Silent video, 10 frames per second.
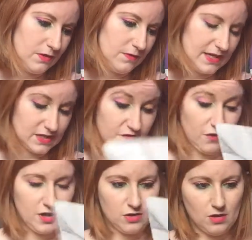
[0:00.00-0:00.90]
That's a
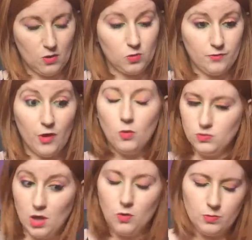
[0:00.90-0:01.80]
very
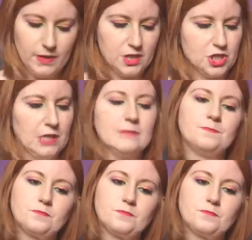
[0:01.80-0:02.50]
old picture.